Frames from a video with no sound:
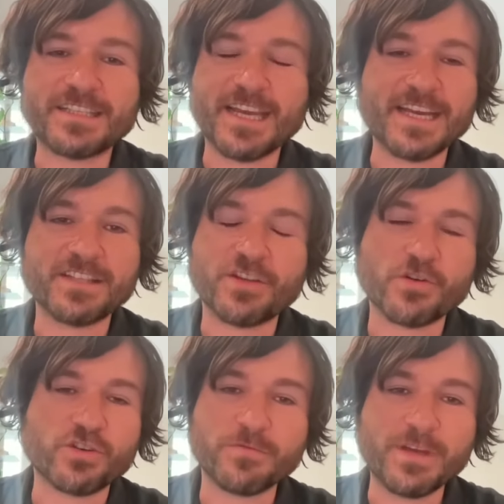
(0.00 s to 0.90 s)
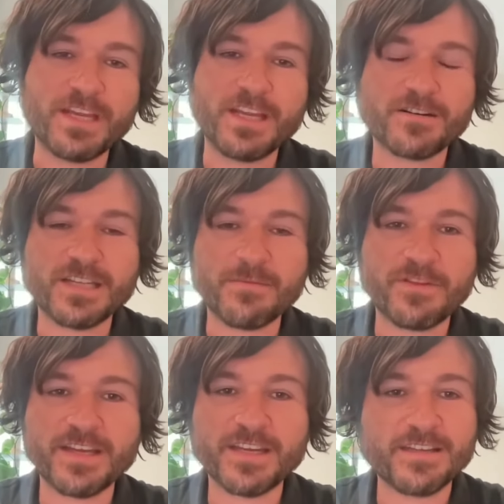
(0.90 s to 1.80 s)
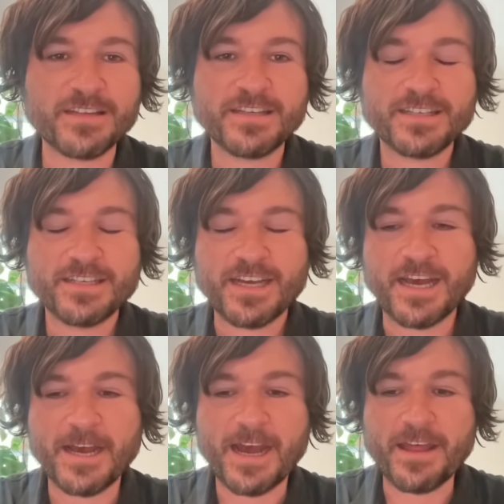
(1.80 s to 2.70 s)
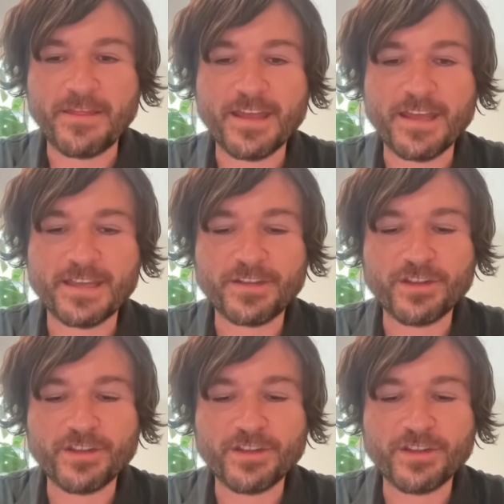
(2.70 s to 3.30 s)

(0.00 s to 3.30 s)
say in social media or something, I think,